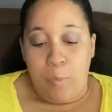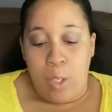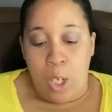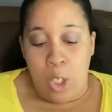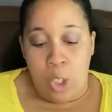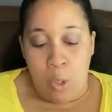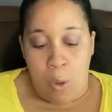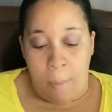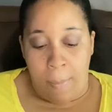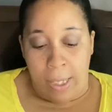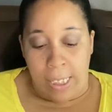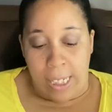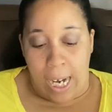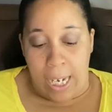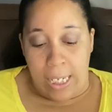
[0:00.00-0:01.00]
So I'm
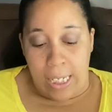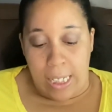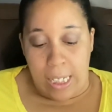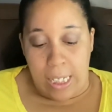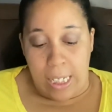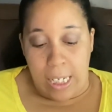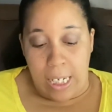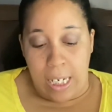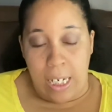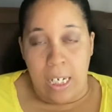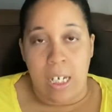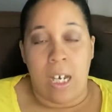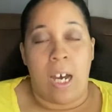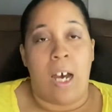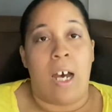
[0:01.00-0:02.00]
excited to
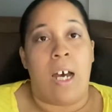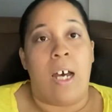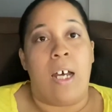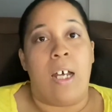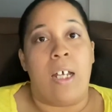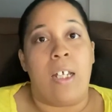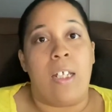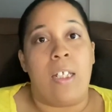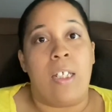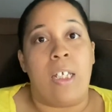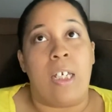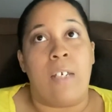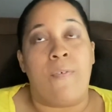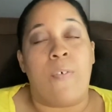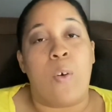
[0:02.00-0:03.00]
see
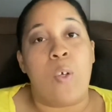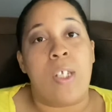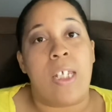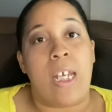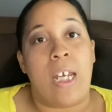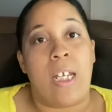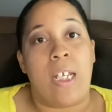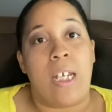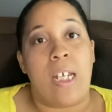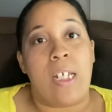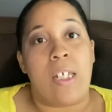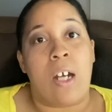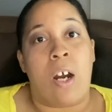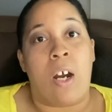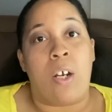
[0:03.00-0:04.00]
the first
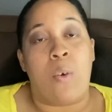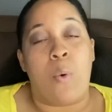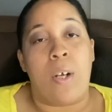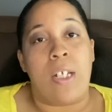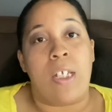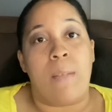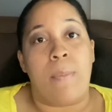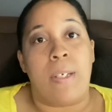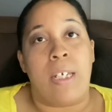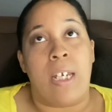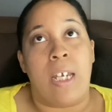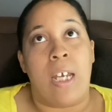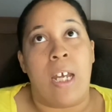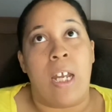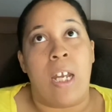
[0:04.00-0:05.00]
sailings are going to
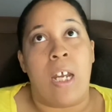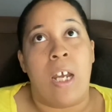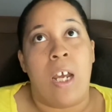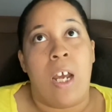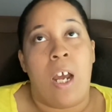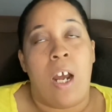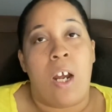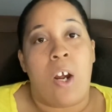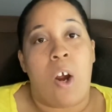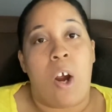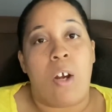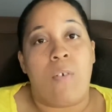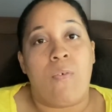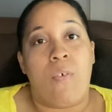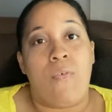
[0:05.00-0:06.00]
begin.
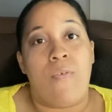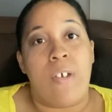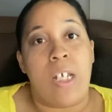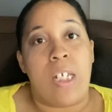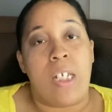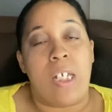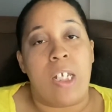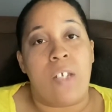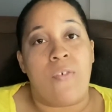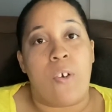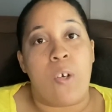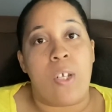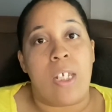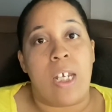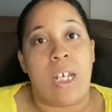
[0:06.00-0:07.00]
Carnival Vista's
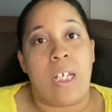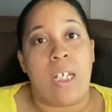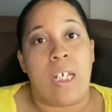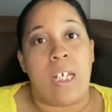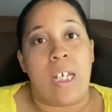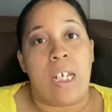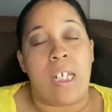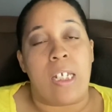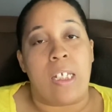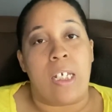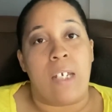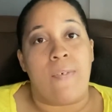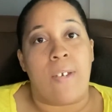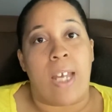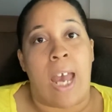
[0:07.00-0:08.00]
first sailing is
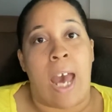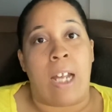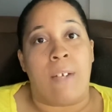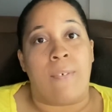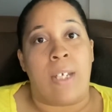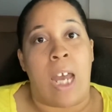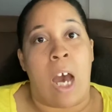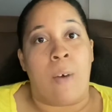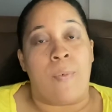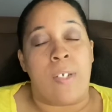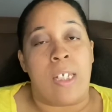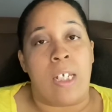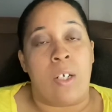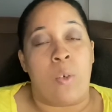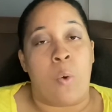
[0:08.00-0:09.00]
leaving out of
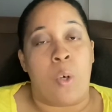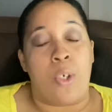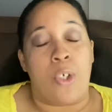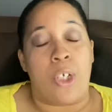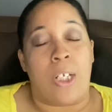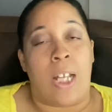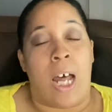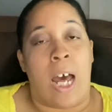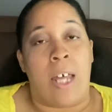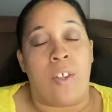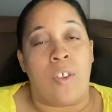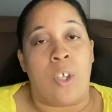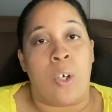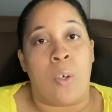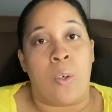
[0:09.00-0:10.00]
Galveston on July
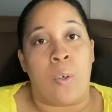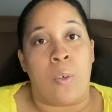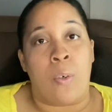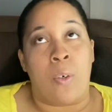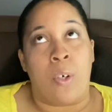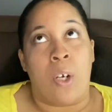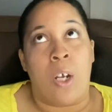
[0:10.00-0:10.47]
3rd.